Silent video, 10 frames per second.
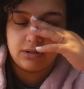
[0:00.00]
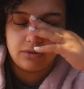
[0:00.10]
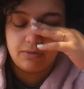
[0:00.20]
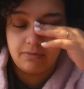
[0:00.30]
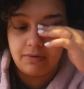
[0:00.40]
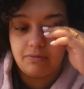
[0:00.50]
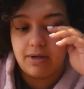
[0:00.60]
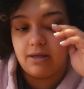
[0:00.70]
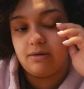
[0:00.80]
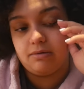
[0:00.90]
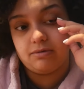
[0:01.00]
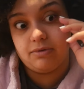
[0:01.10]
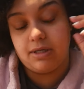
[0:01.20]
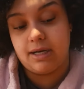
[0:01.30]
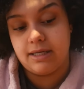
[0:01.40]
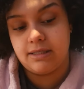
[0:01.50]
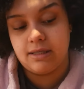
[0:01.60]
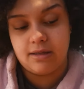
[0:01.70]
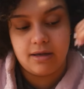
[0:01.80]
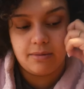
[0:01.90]
So when we went, it was really nice
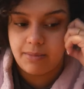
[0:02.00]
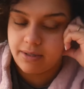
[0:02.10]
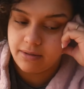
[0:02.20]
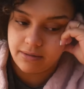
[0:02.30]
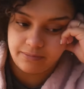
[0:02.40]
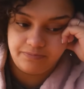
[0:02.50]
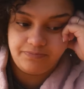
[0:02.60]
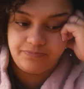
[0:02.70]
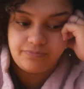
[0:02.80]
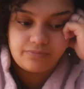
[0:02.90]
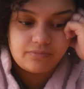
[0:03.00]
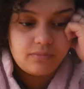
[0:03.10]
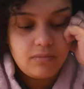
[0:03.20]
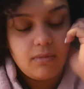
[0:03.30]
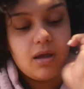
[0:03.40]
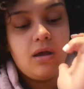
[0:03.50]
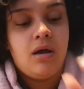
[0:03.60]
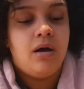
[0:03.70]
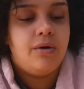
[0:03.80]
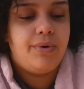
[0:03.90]
to them, and
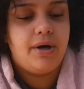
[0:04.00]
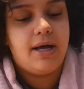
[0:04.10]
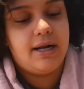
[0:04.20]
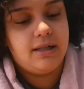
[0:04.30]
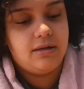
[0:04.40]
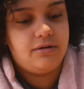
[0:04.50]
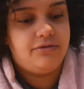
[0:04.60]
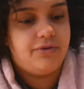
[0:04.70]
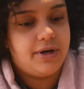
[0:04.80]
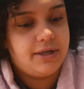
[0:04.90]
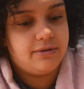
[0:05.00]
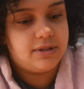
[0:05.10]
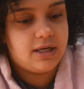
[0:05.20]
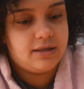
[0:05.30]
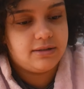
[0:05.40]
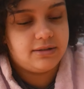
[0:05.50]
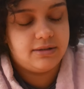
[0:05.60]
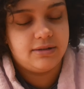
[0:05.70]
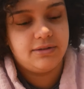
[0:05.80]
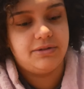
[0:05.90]
we all had a little fun. It was
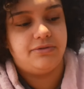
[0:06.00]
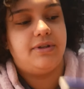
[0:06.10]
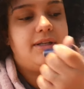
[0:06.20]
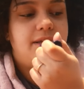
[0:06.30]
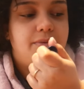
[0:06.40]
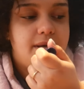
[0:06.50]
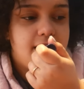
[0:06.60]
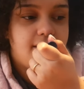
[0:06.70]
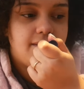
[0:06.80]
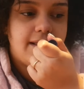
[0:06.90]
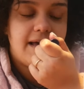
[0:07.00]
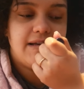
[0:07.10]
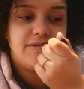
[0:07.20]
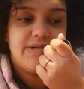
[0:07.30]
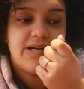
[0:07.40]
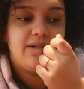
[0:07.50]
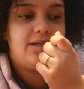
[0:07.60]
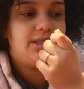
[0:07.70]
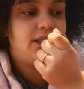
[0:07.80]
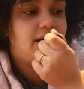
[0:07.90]
funny. Like, we had our laughs. We had our
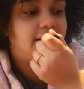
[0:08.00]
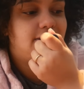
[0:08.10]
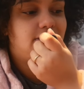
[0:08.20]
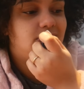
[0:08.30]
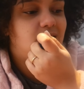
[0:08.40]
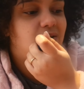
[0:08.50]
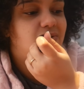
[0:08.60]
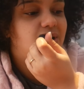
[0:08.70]
little talks and stuff.